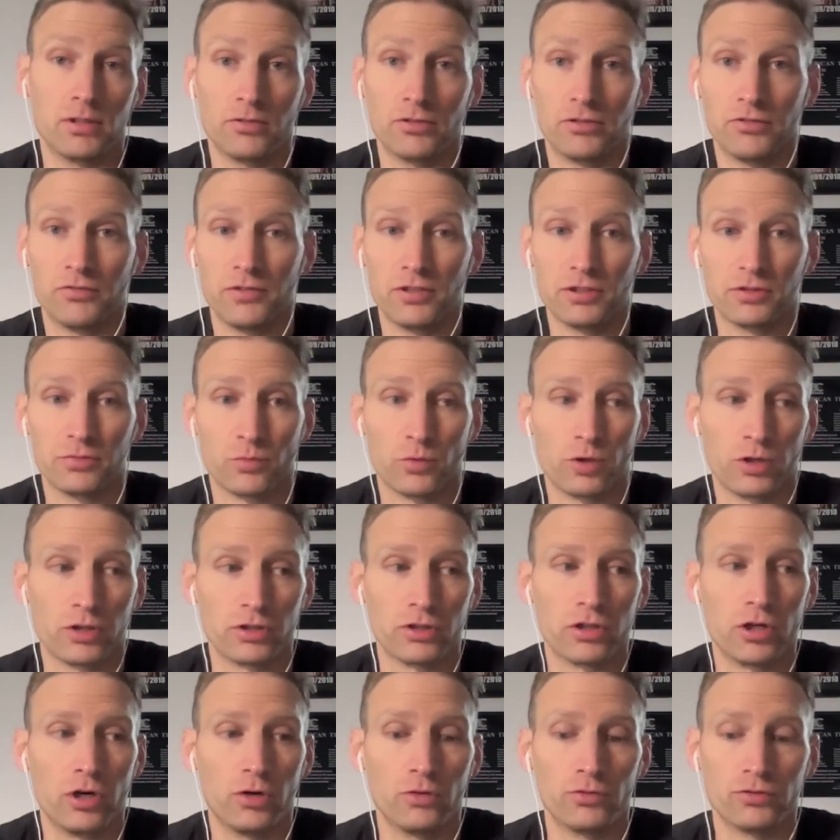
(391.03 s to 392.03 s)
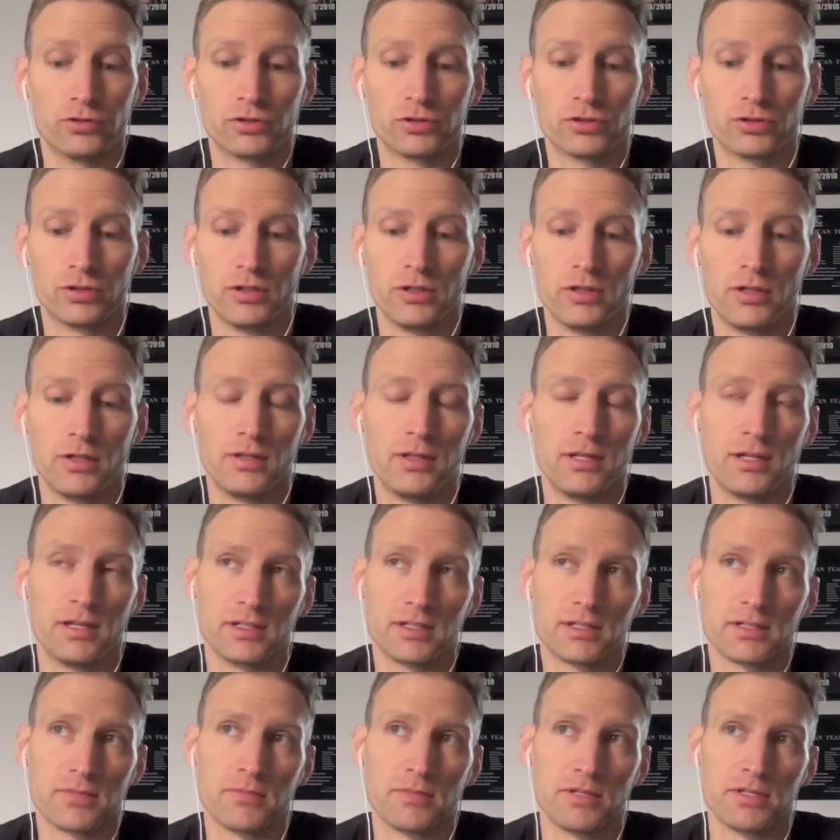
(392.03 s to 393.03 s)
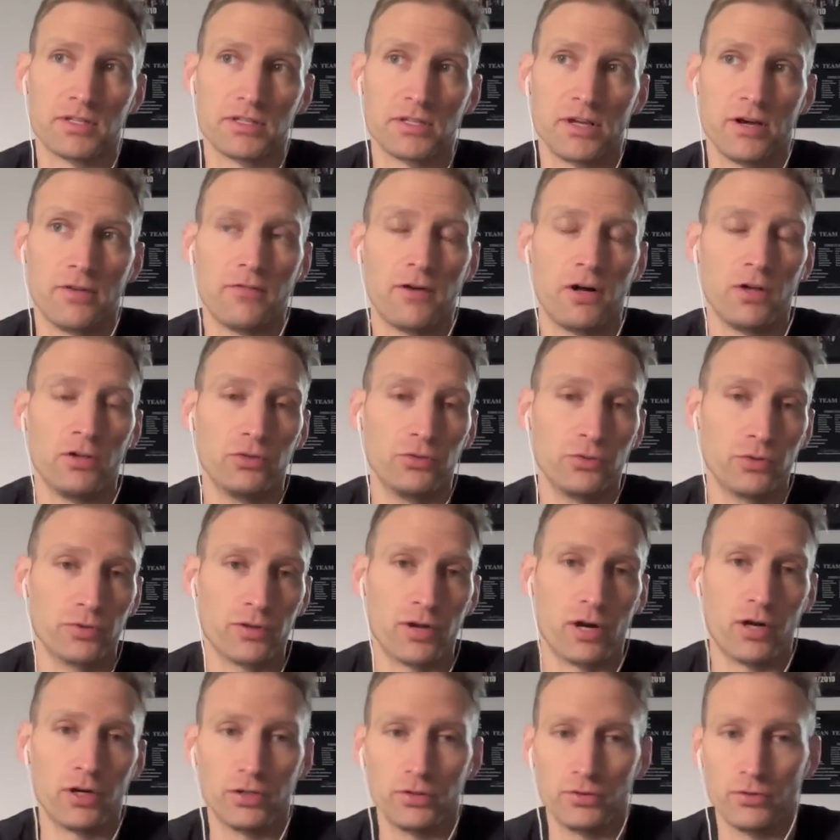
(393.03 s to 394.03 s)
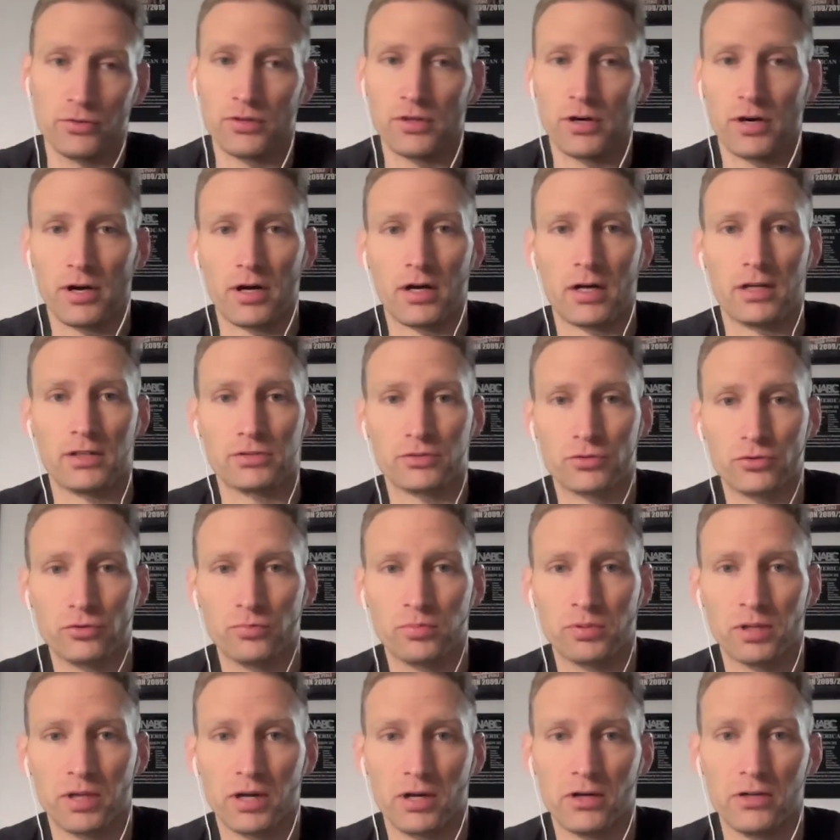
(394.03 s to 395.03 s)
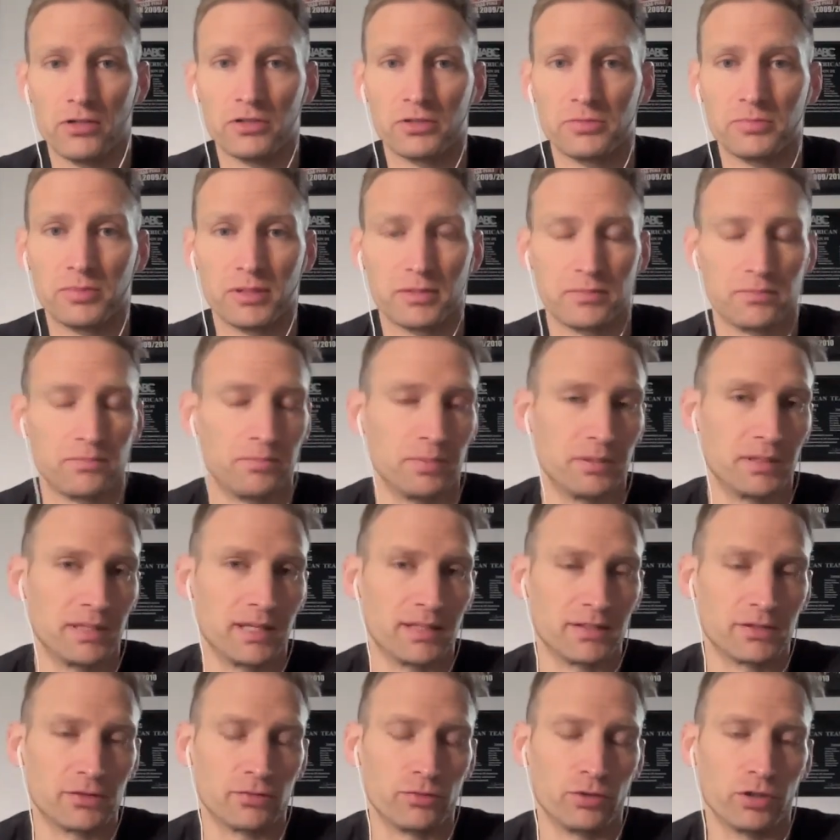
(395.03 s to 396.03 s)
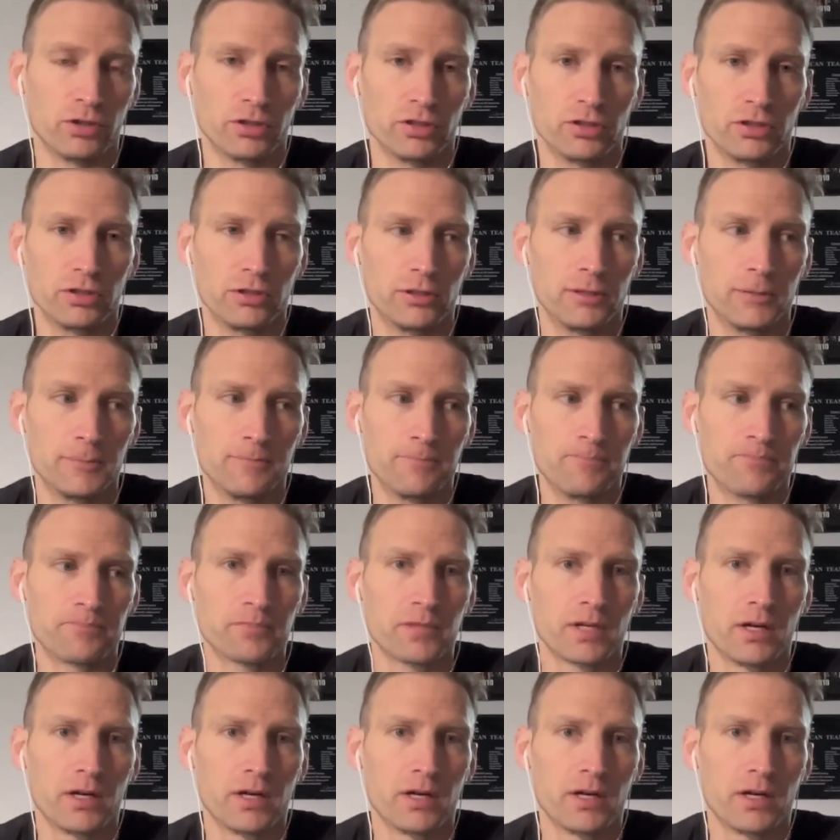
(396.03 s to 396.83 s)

Division I coach than some of the stuff I'll do with our youth and our high school players, but that's a really good